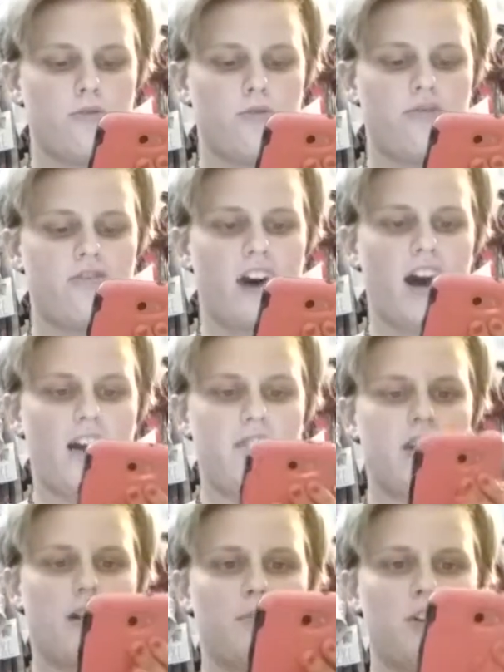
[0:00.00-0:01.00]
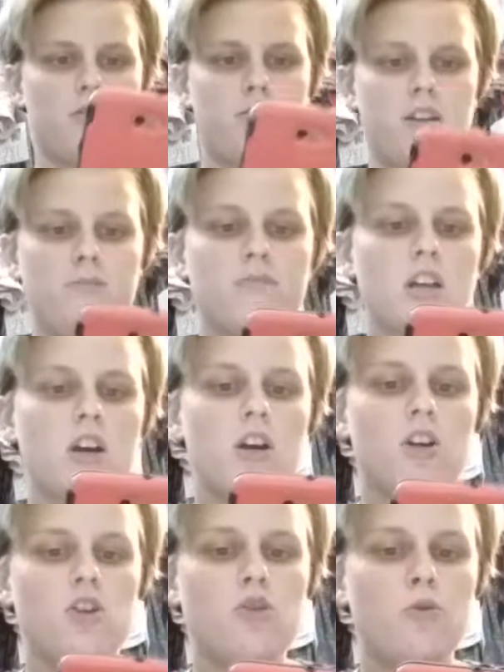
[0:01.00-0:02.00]
5 that I'm going to read.
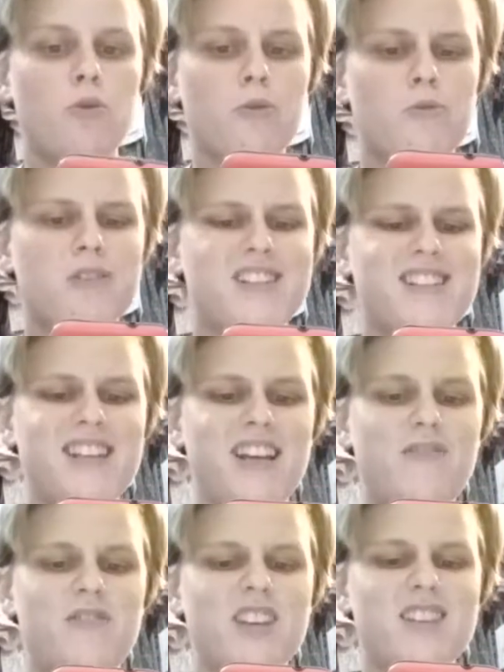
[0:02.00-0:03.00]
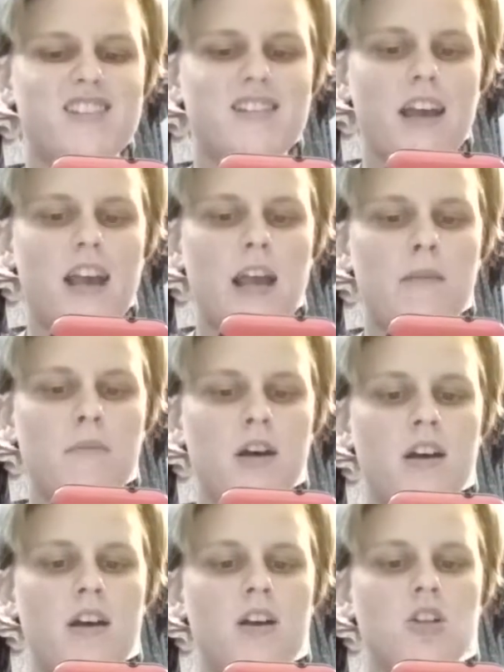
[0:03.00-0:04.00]
You will receive the same
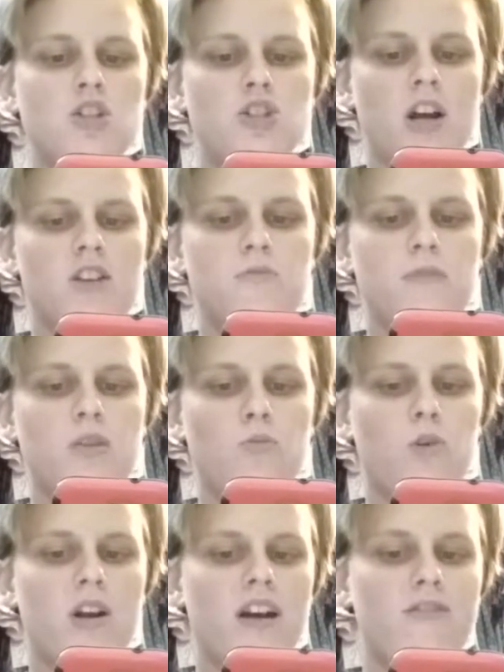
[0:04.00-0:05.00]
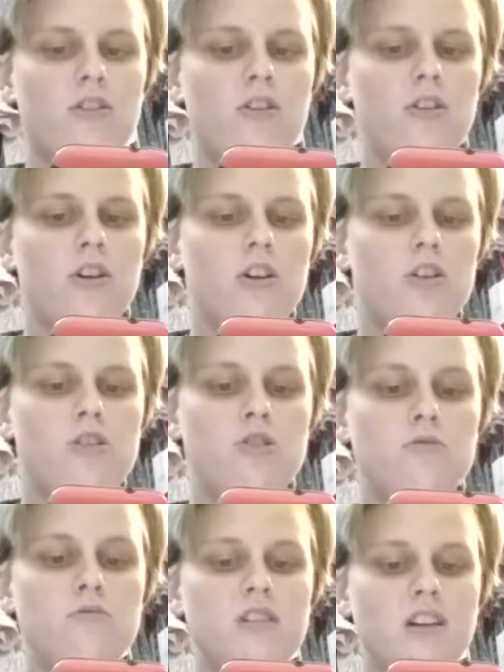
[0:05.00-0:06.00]
judgment. Whatever
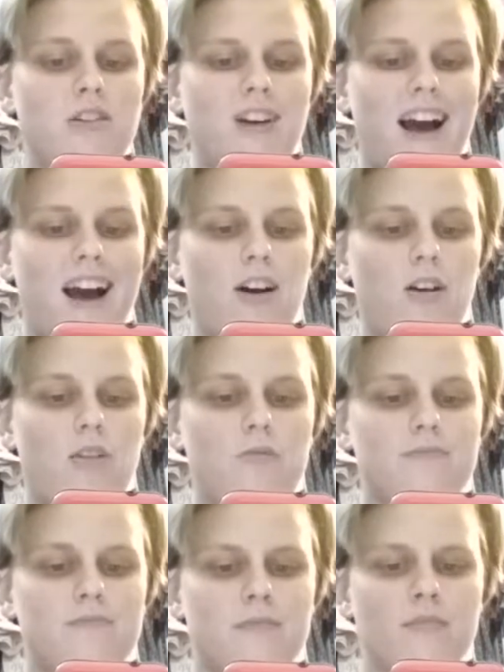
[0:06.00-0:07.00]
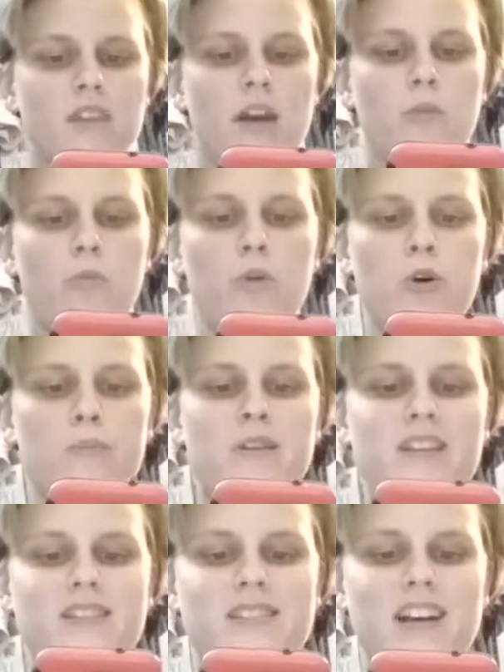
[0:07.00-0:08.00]
you deal out will
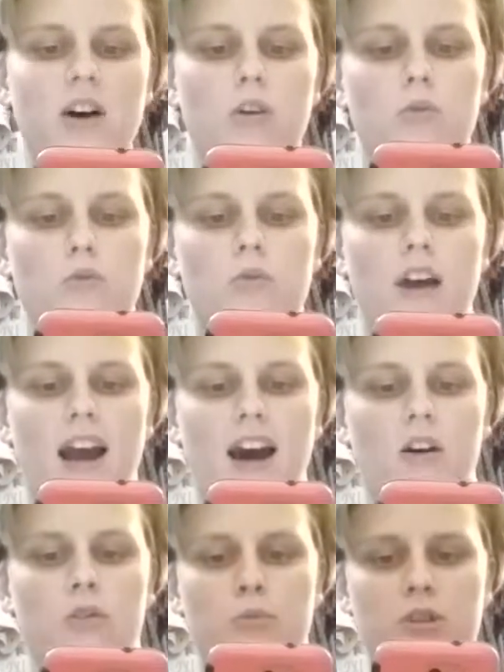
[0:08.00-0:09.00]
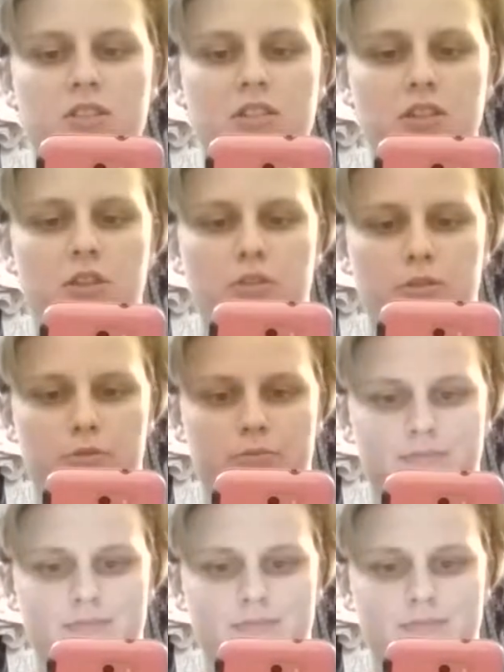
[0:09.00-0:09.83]
be dealt out with you.